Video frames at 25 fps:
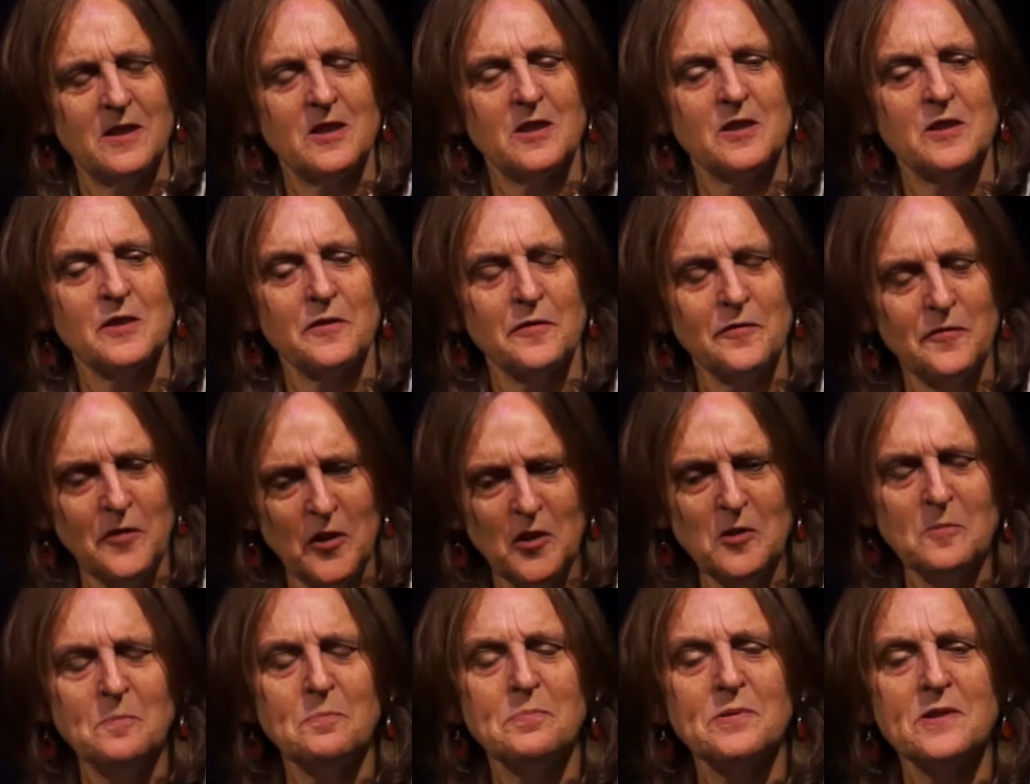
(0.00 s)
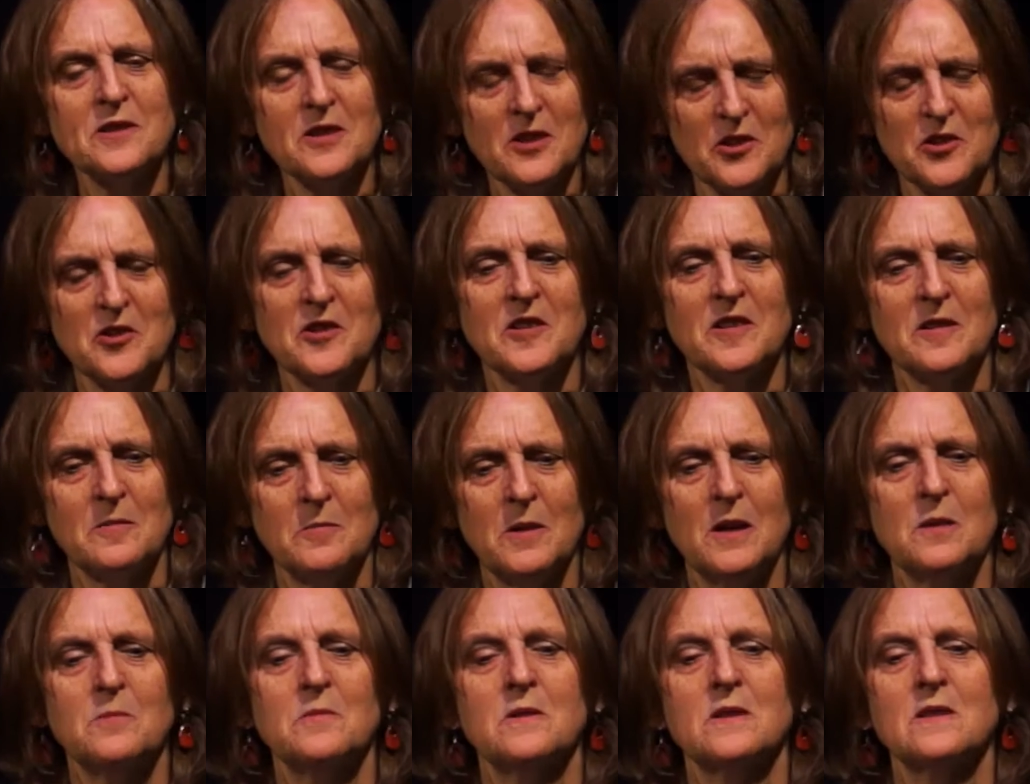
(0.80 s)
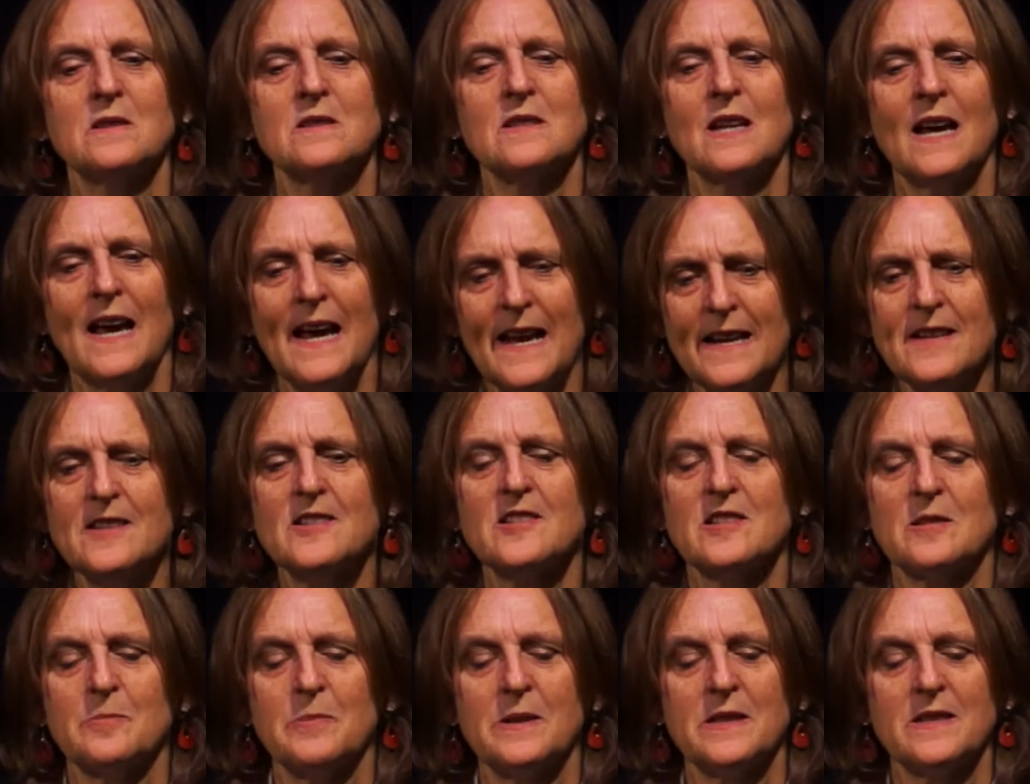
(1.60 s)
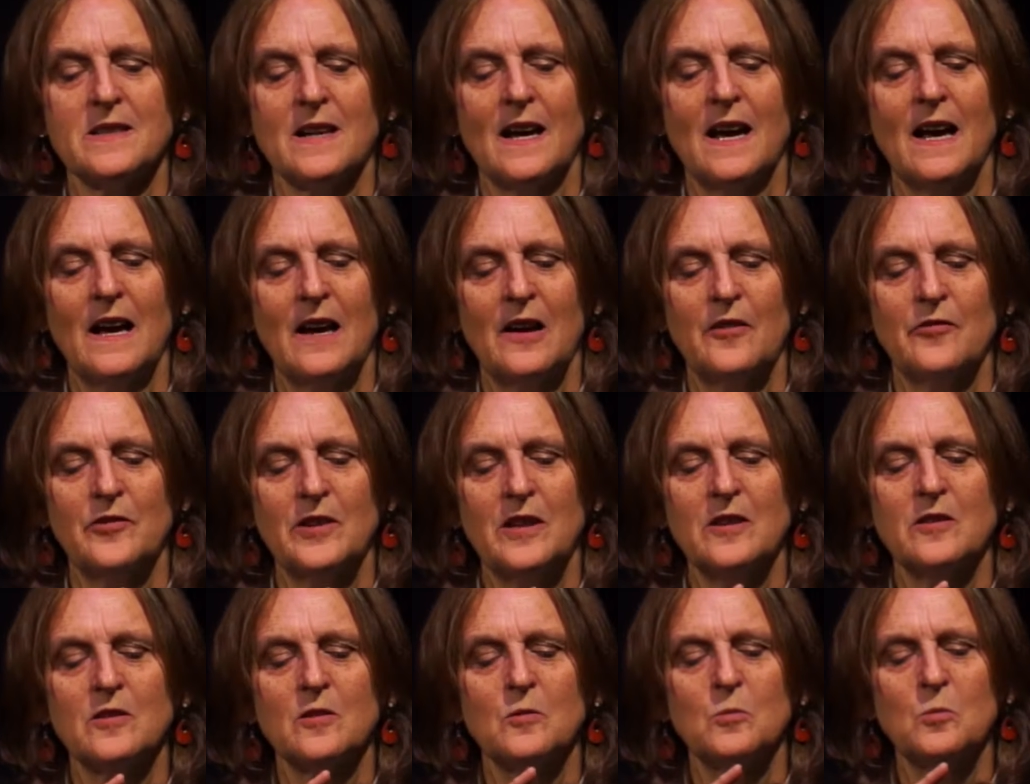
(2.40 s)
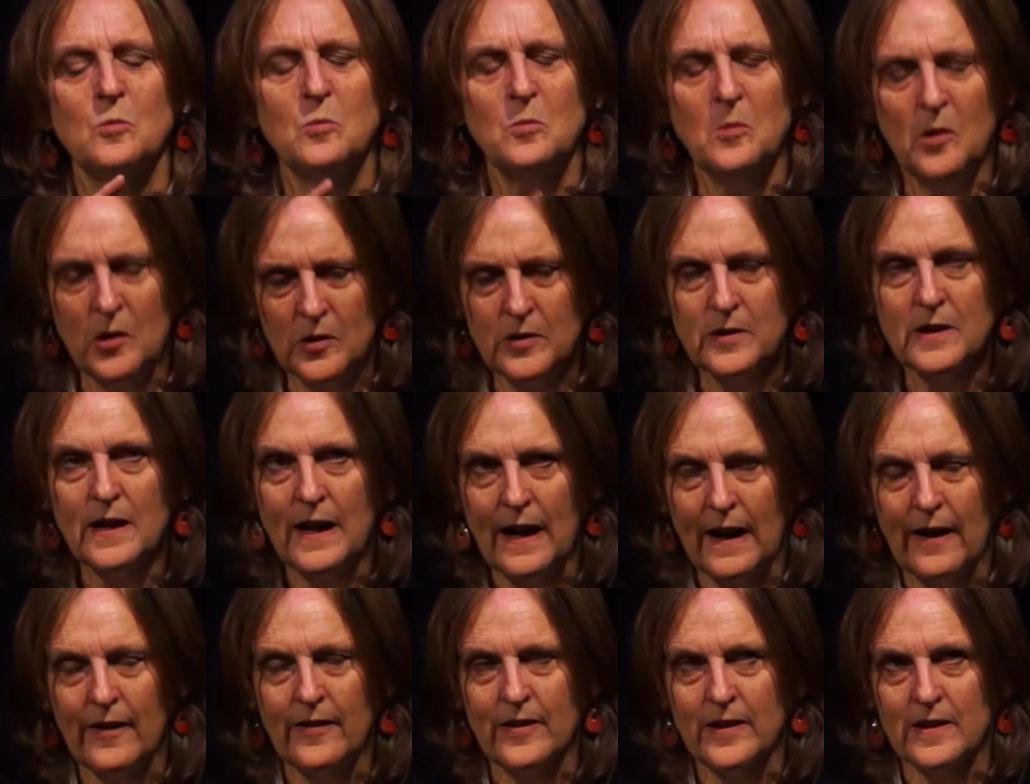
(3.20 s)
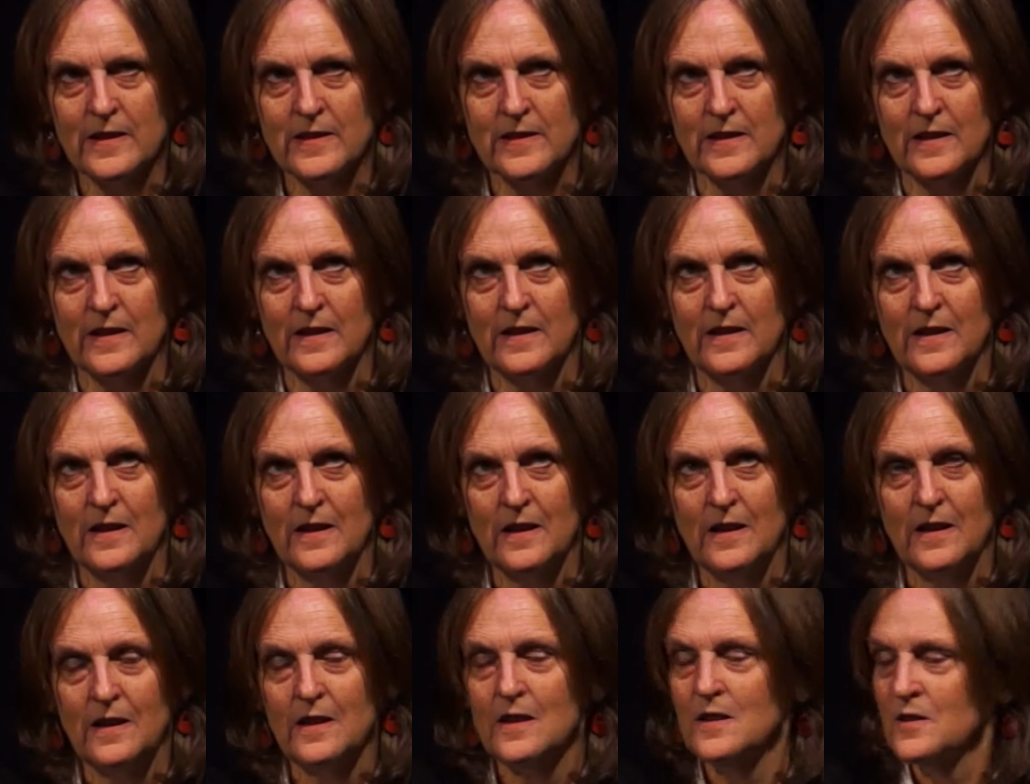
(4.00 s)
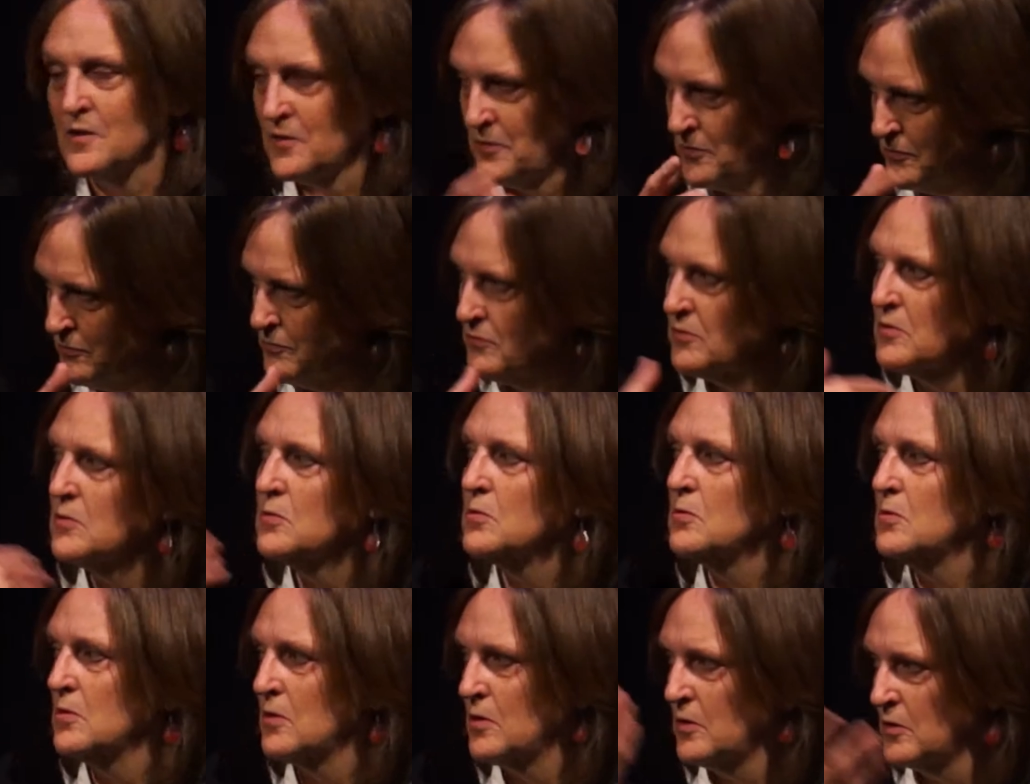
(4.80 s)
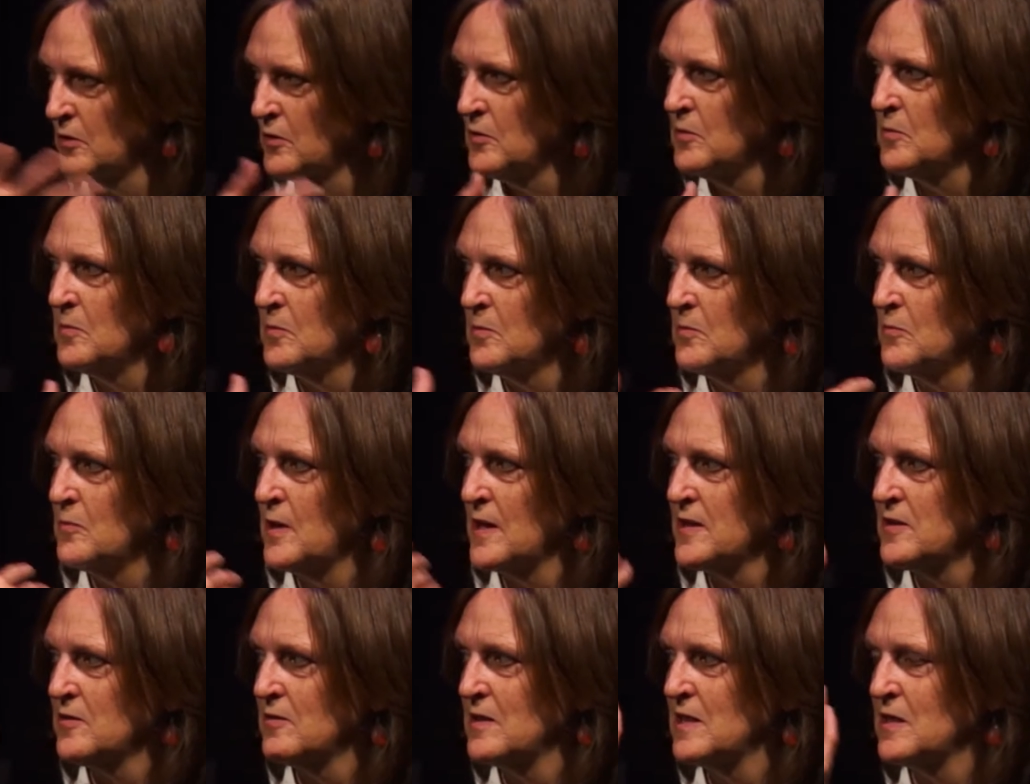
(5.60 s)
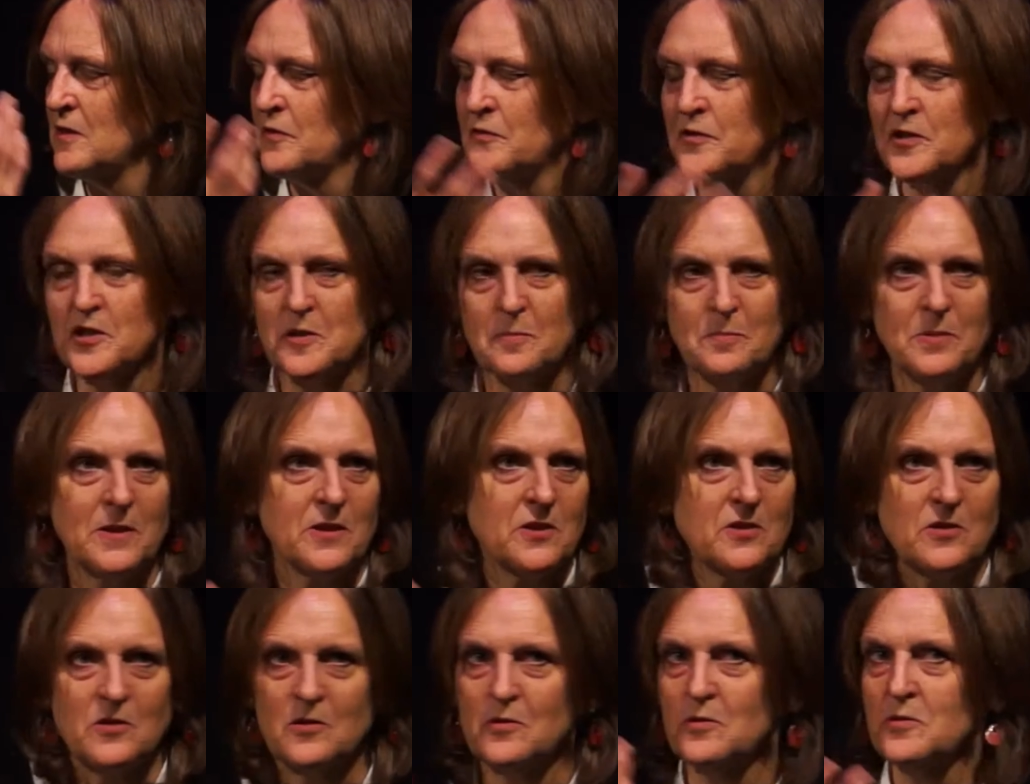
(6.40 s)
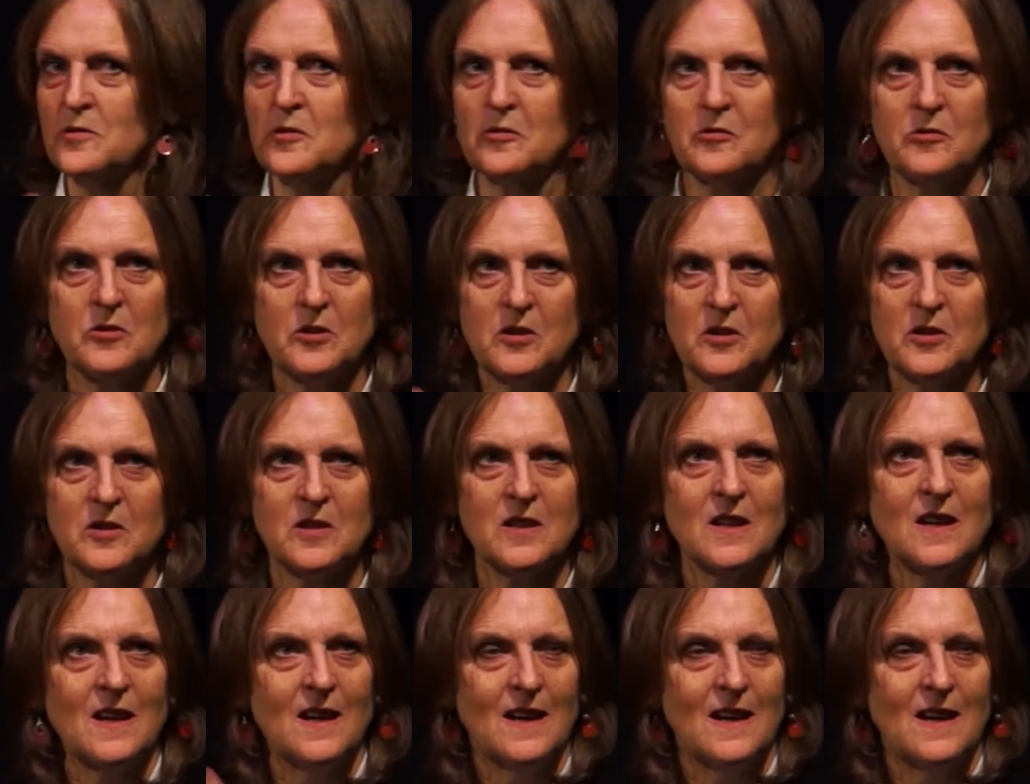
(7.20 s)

The default position at the moment tends to be to have either one character through whom, whether in the first person or the third,